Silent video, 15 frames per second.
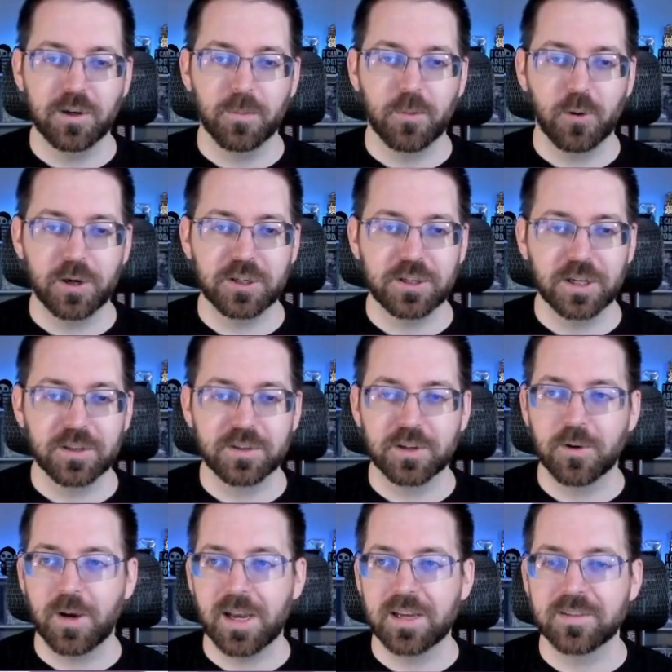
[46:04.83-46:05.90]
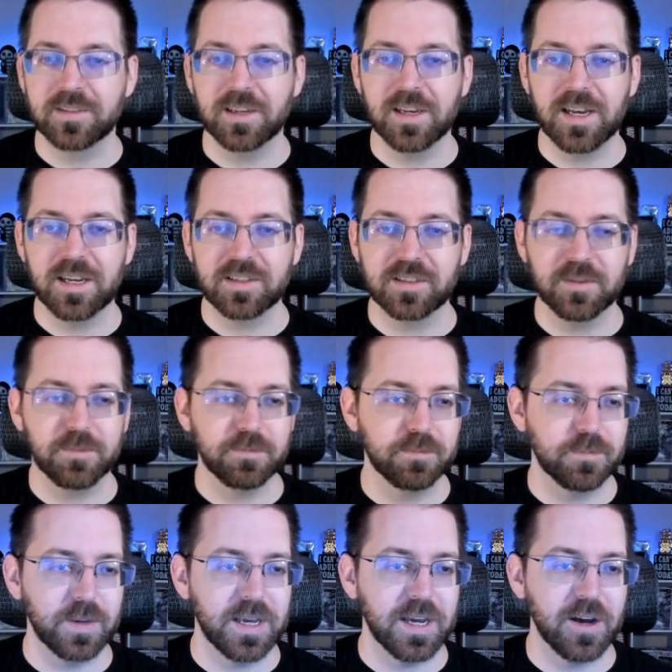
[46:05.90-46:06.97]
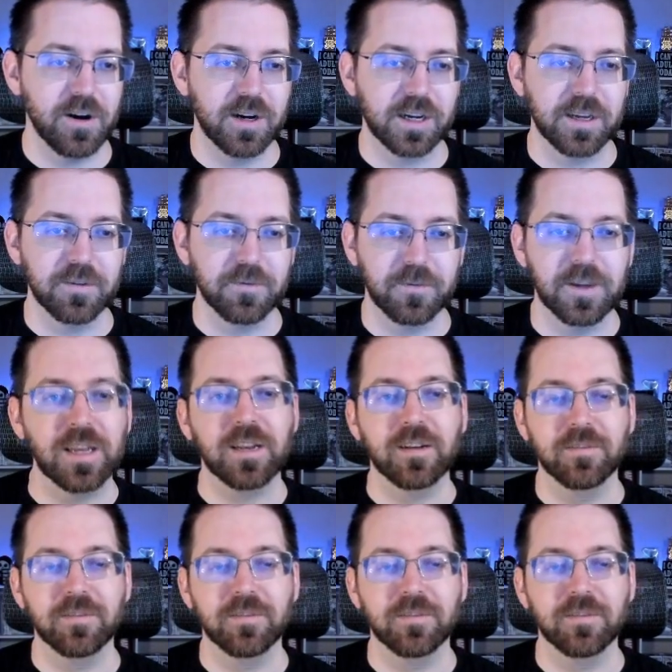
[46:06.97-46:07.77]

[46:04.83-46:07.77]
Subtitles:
boy Shenzo has some big honking feet.